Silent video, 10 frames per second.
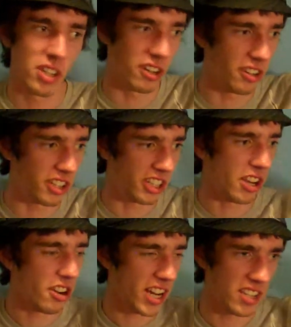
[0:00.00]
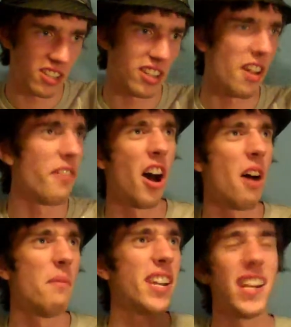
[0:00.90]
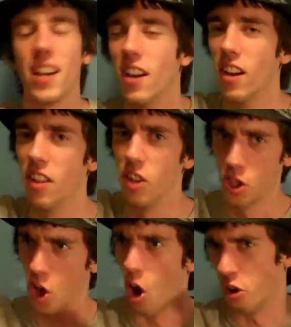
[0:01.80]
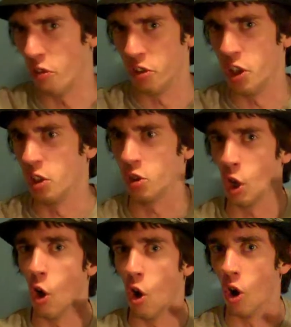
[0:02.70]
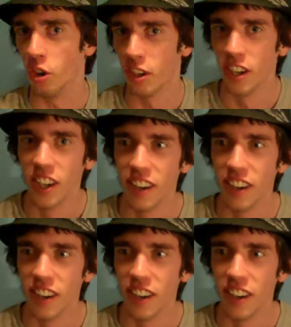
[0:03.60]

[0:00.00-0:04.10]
you know, the goddess of harmony and the god of discord,